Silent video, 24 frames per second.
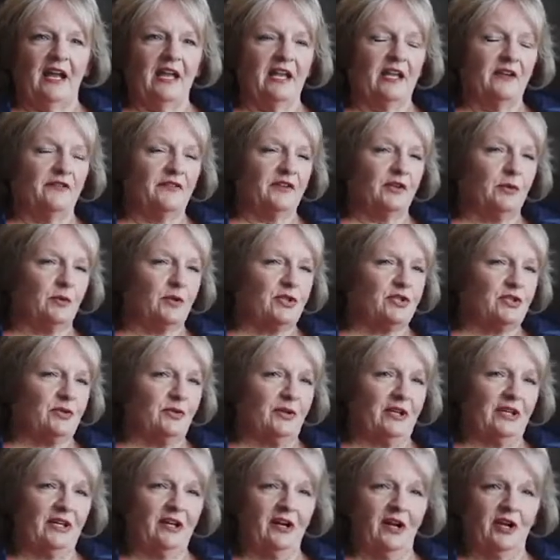If you were
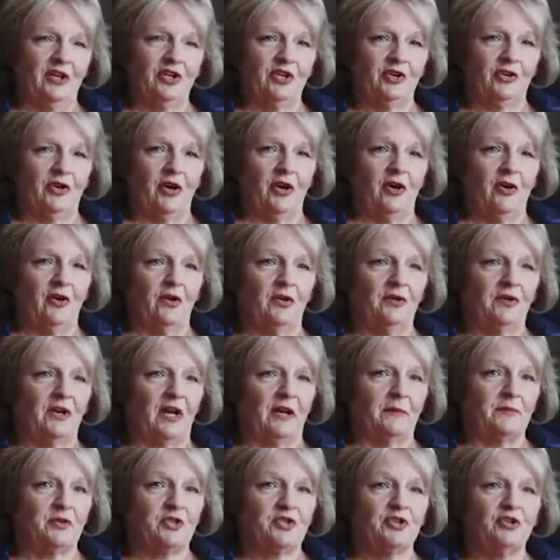doing it on your own,
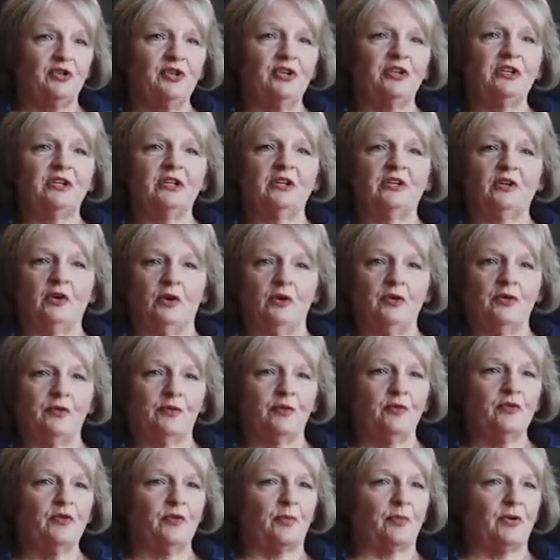I'm sure you could go
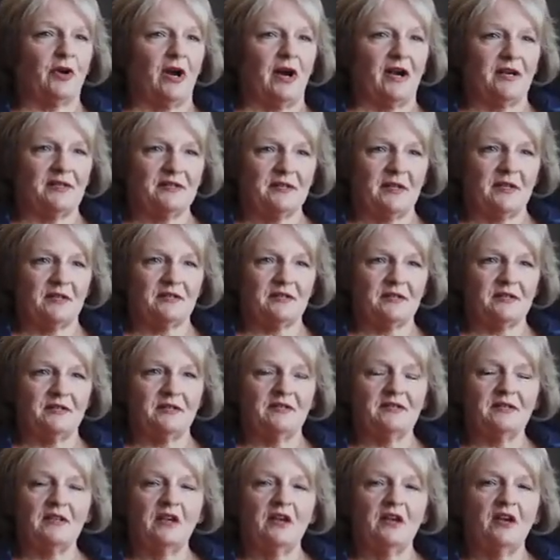through the
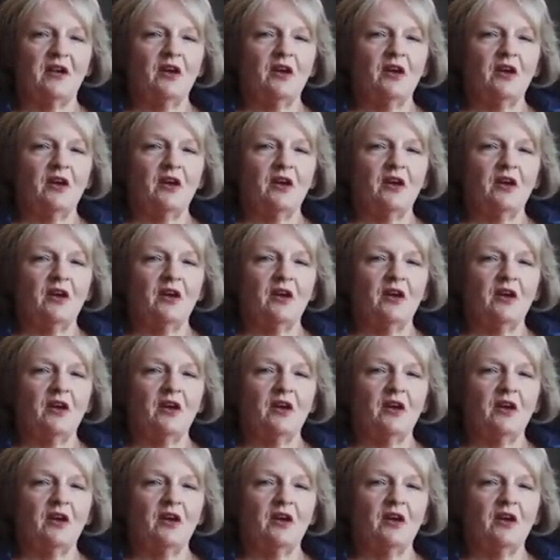processes,